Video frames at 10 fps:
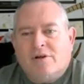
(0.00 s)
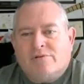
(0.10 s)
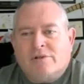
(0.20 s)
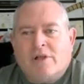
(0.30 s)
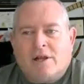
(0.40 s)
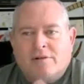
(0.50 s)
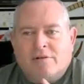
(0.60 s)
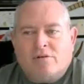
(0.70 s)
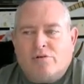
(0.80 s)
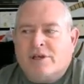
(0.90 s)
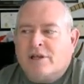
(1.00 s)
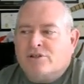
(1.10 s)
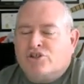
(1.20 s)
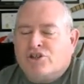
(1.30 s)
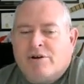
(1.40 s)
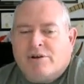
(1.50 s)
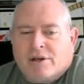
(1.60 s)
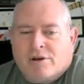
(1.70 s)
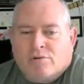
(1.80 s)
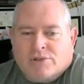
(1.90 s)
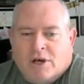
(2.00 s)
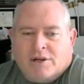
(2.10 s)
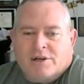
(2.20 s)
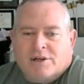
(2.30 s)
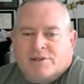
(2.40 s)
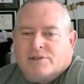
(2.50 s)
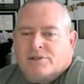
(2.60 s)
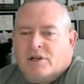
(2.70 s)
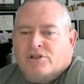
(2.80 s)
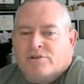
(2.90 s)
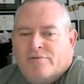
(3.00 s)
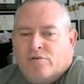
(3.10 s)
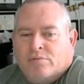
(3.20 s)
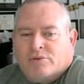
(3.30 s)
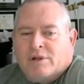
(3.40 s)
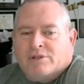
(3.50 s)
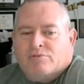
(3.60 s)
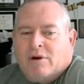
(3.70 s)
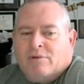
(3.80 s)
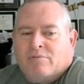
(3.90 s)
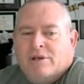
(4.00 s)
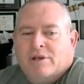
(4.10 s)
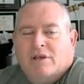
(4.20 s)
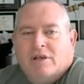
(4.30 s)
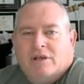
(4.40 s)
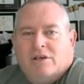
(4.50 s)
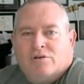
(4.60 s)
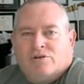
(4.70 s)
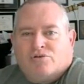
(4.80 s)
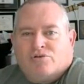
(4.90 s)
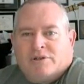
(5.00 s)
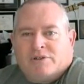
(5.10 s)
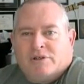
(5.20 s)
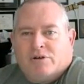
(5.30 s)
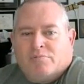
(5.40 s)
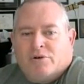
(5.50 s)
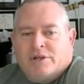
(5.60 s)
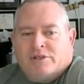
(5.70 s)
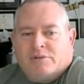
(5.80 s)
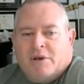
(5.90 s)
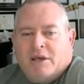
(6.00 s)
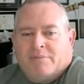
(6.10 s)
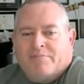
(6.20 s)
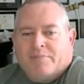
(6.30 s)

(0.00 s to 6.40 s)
there's a lot of learning and sharing that goes on in these discussion forums. So that's why we, stress, participate.